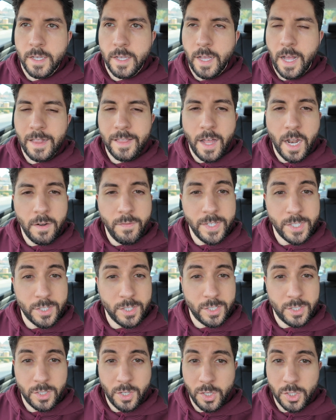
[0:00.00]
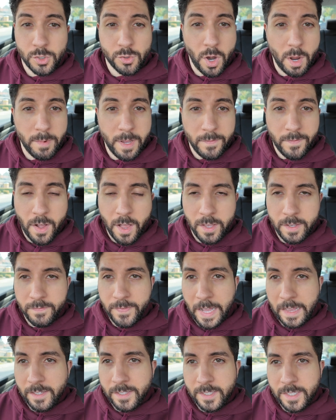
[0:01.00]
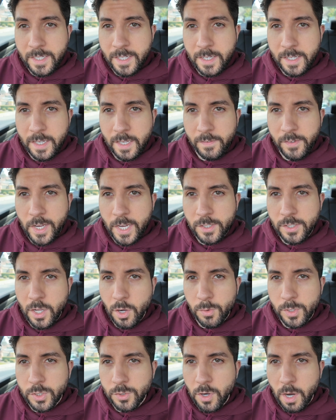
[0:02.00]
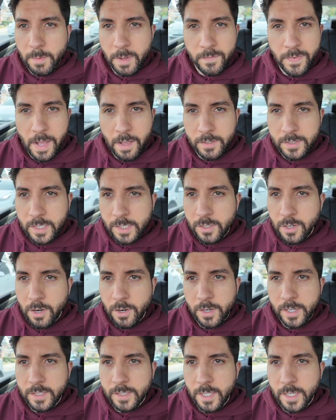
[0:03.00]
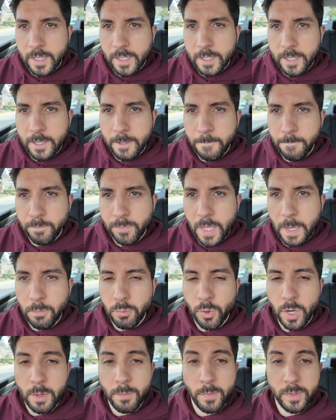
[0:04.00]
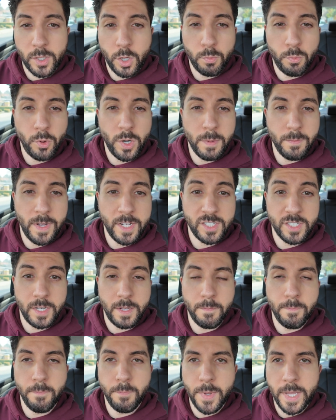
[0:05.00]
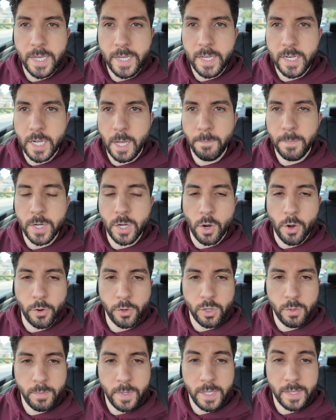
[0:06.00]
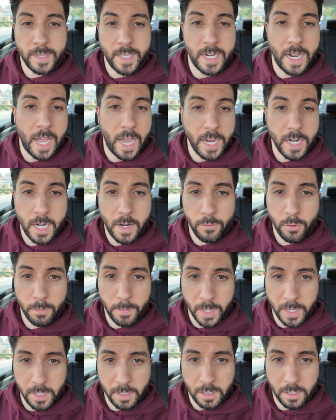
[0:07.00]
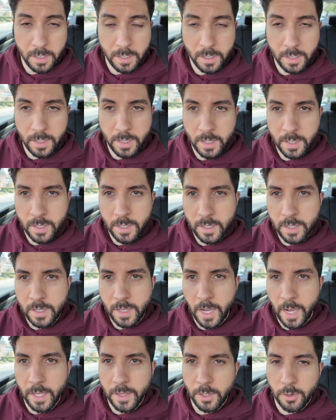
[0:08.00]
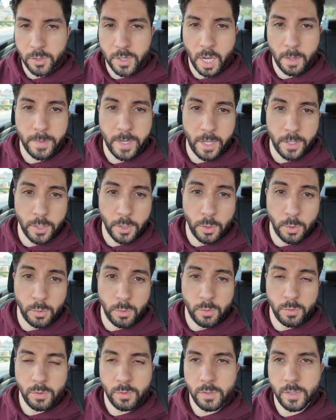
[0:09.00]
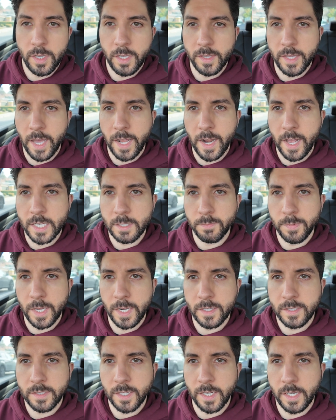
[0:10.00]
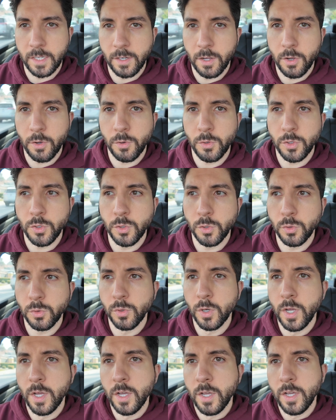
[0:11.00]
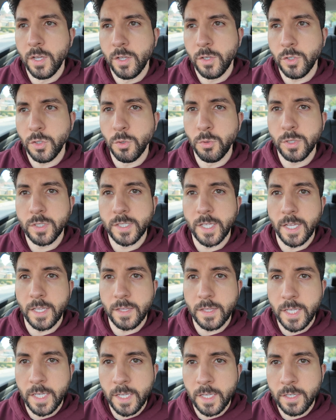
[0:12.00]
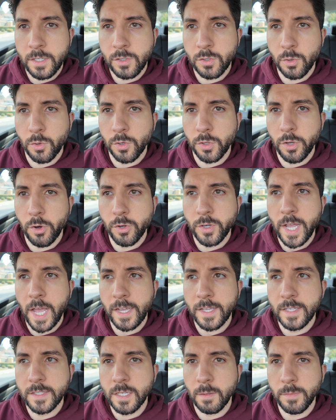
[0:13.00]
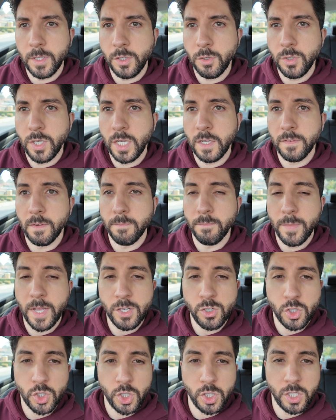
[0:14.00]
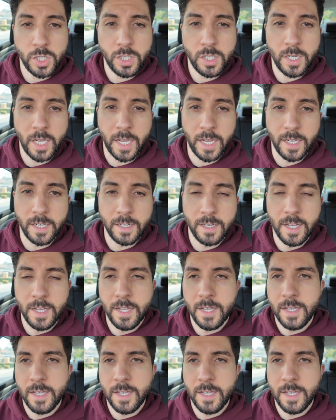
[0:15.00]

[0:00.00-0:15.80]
a lot of it's just a straw man fallacy. If you guys know what straw man fallacies are, it's like they're pretty much making up an argument that I never made, and they're coming at you in that aspect saying, oh, you said this, or they're attacking something you didn't even mention, and